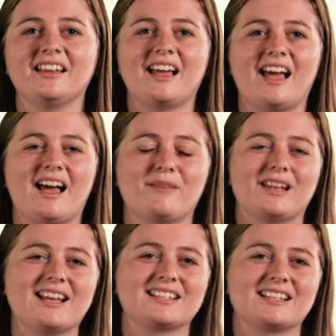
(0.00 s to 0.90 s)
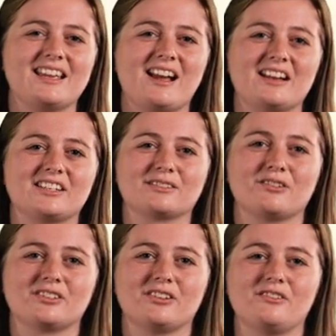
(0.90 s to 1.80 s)
Um, lastly, I just
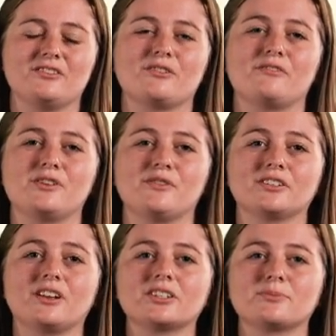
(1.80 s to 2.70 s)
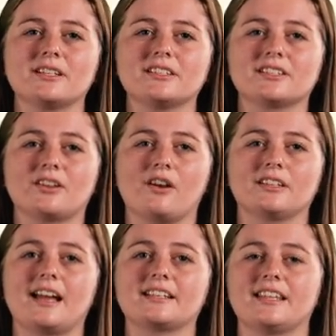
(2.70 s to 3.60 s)
want to do a few acknowledgements. So I'd
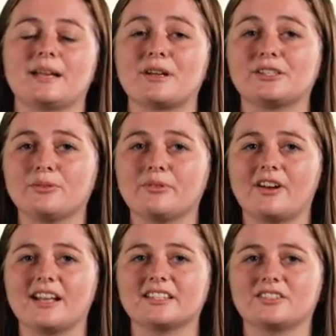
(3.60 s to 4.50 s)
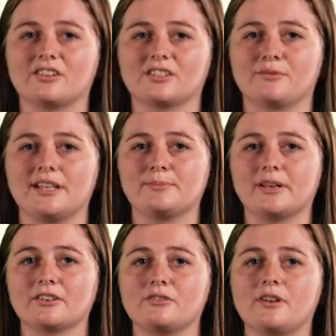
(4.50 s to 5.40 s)
like to thank my supervisor, Dr. Louise
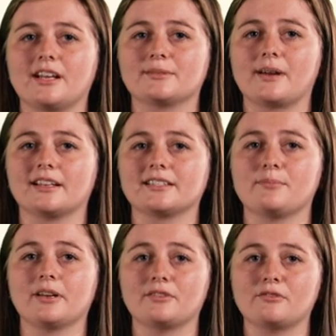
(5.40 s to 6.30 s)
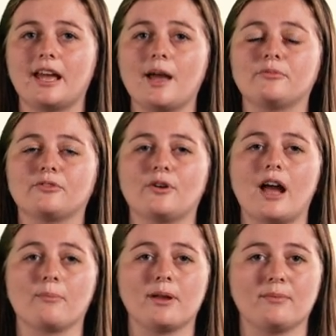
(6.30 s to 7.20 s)
Bicknell, as well as the Bicknell Lab for
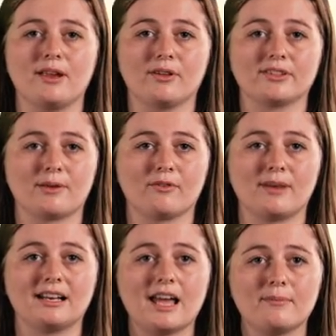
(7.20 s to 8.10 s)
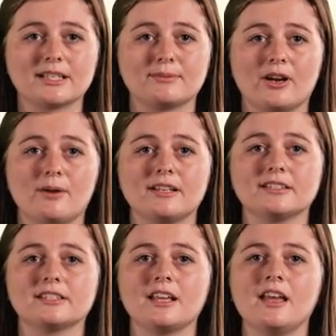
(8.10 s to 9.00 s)
helping me with some of my lab experiments